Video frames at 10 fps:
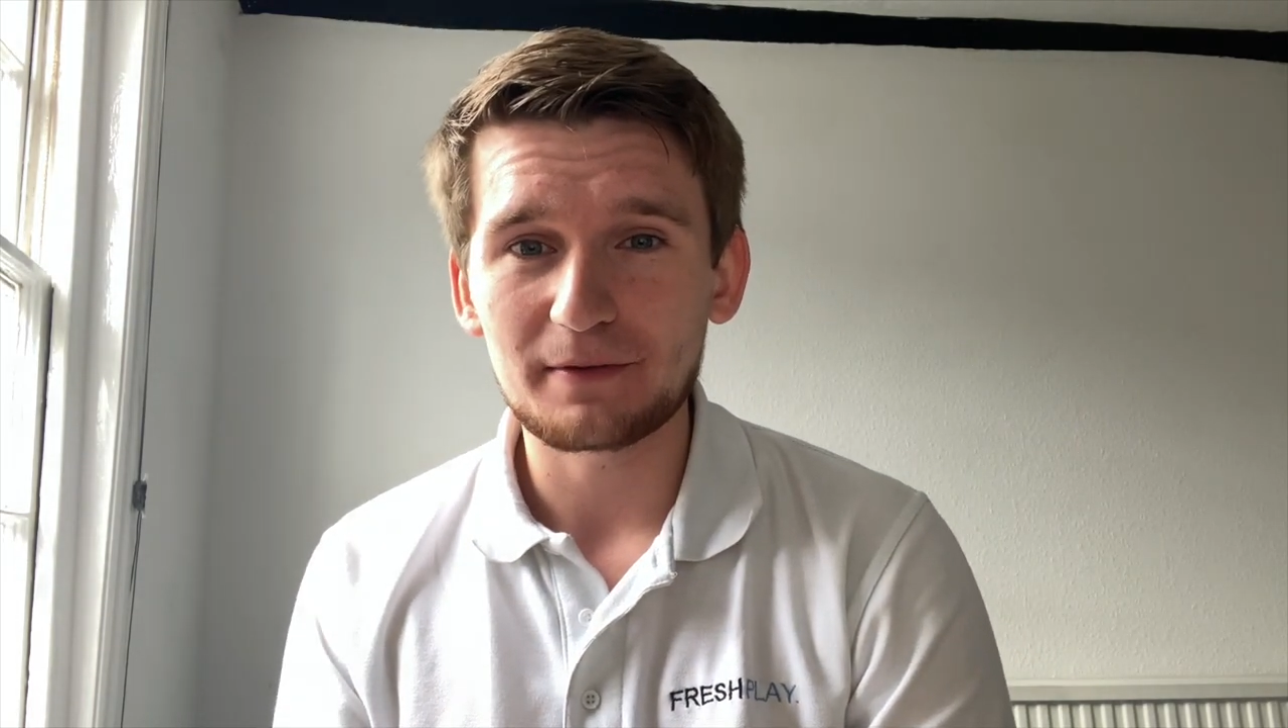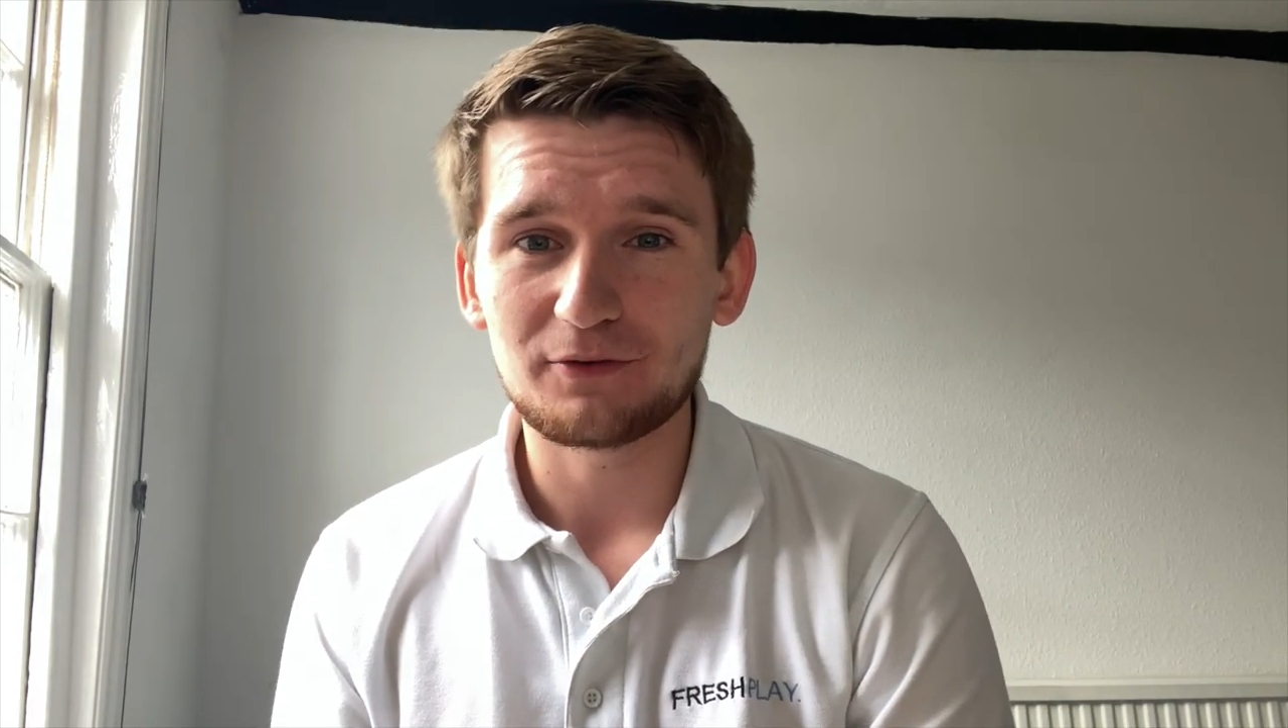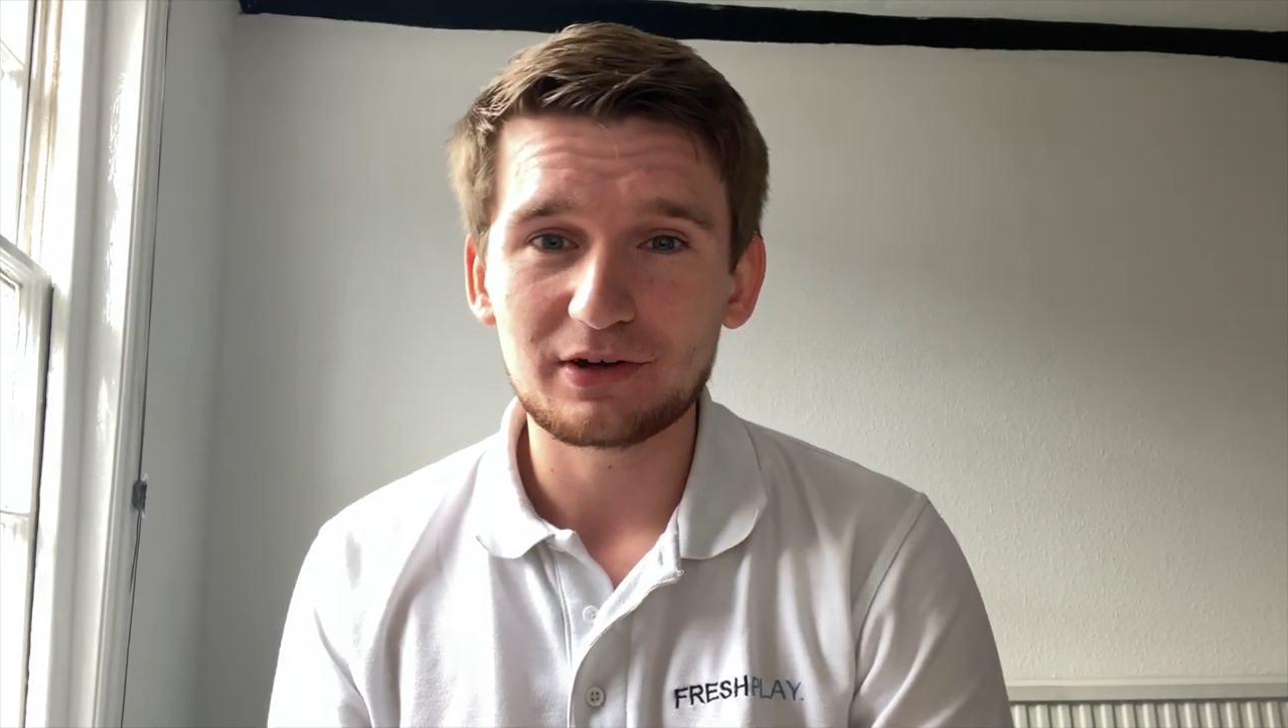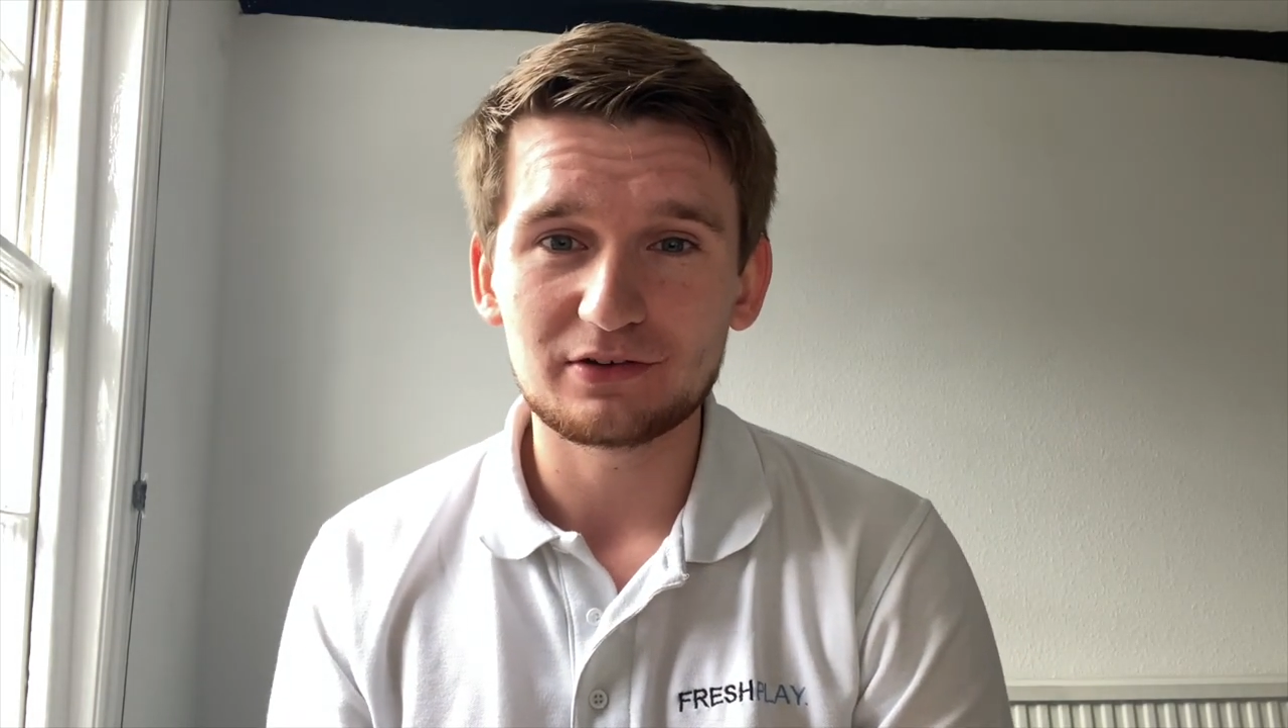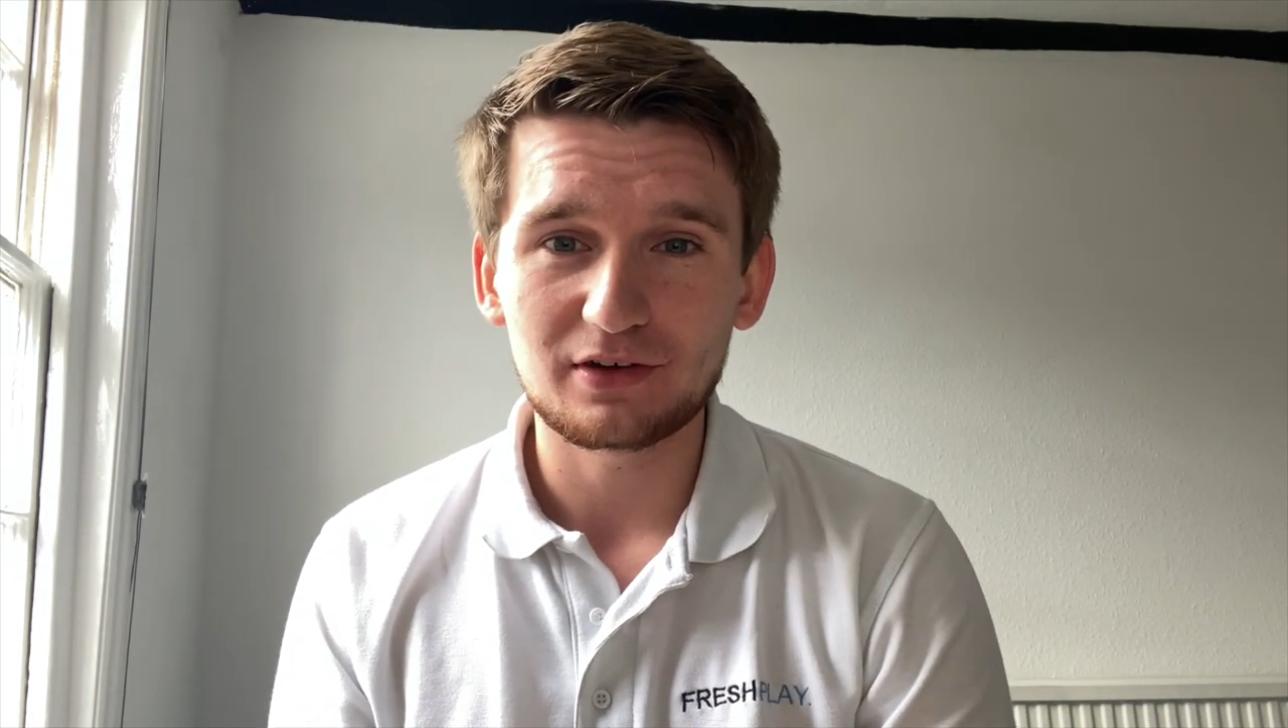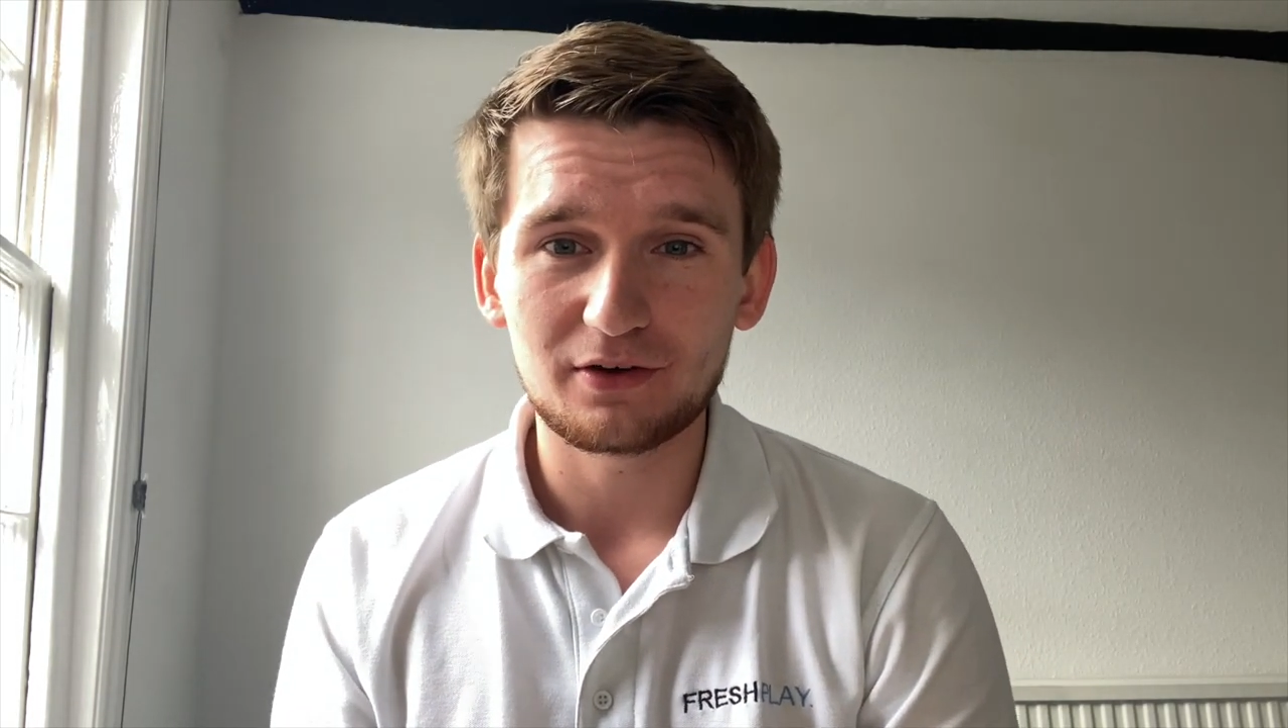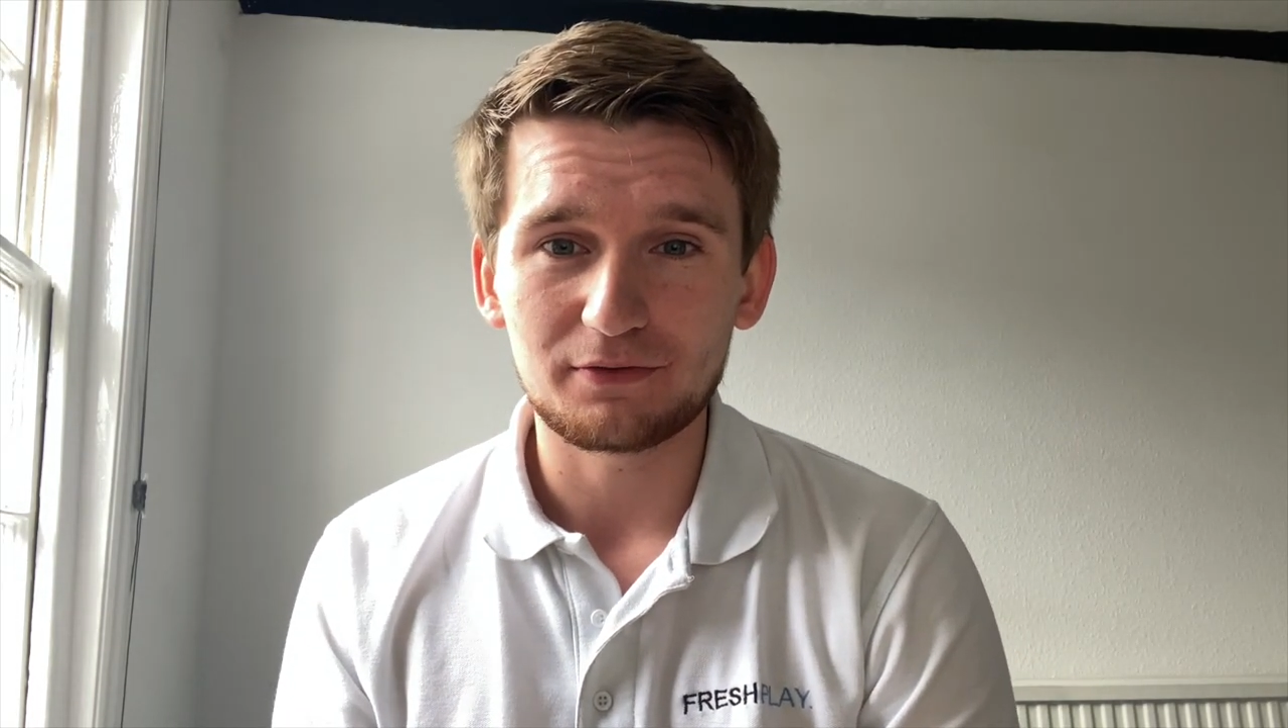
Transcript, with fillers: if we can secure